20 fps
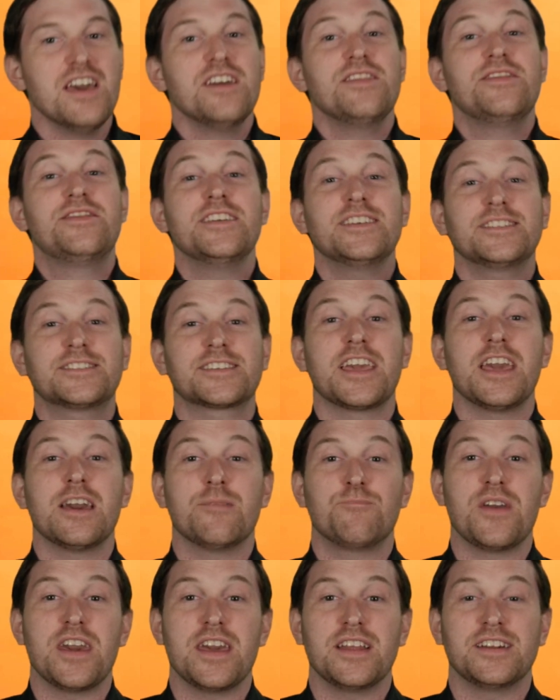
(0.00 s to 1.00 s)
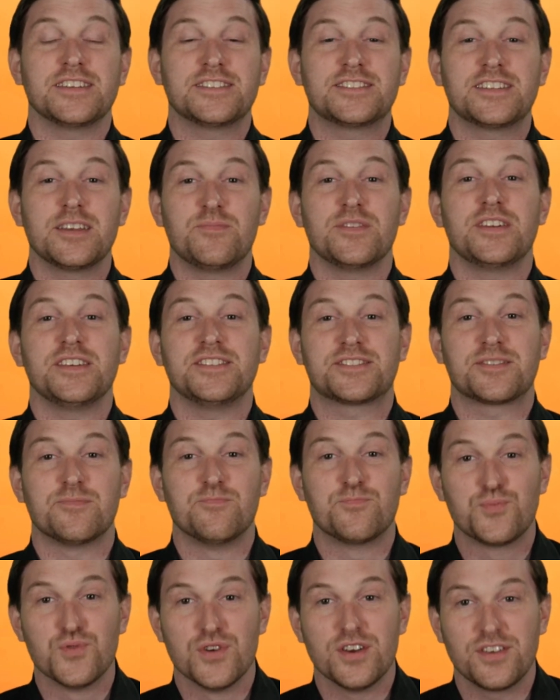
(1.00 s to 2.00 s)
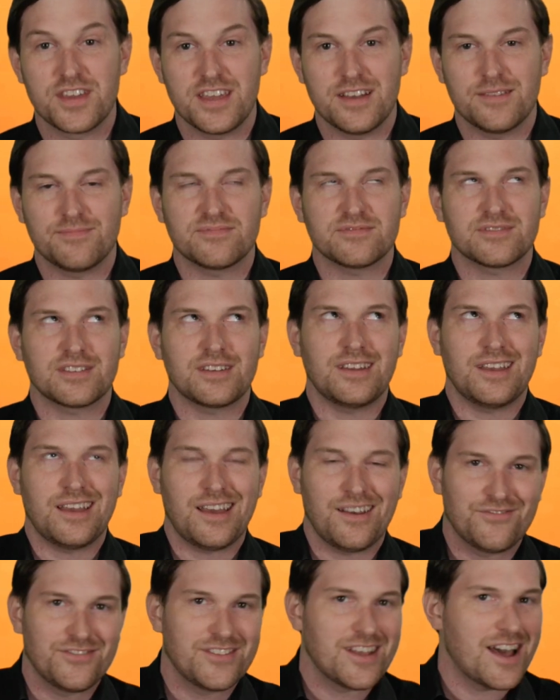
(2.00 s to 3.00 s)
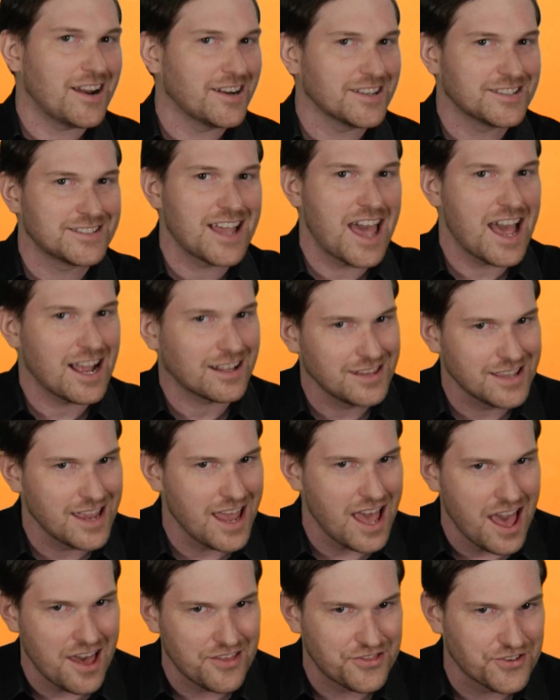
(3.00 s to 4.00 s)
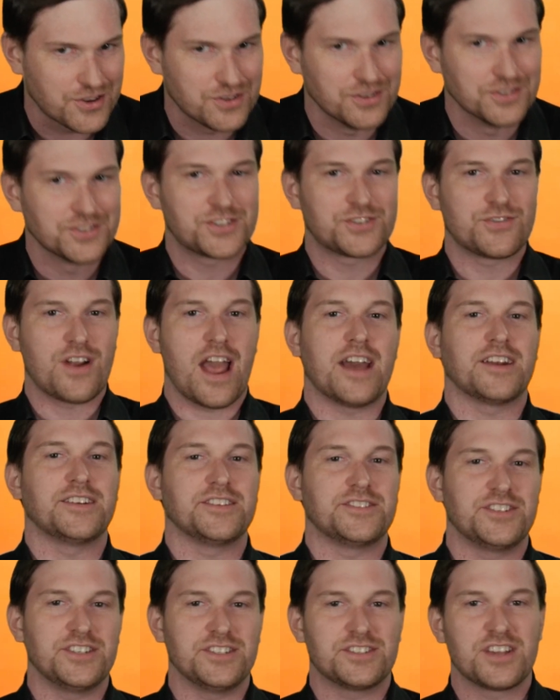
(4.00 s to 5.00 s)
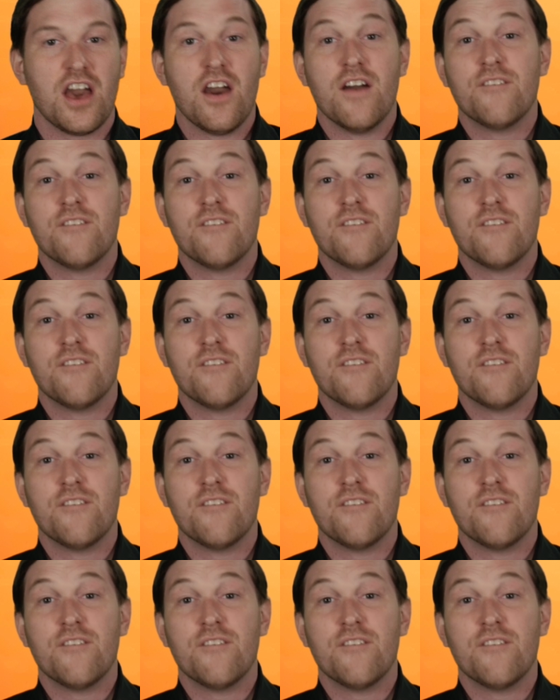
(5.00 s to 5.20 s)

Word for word: This campaign exhibited some brilliant, not exactly ethical strategies.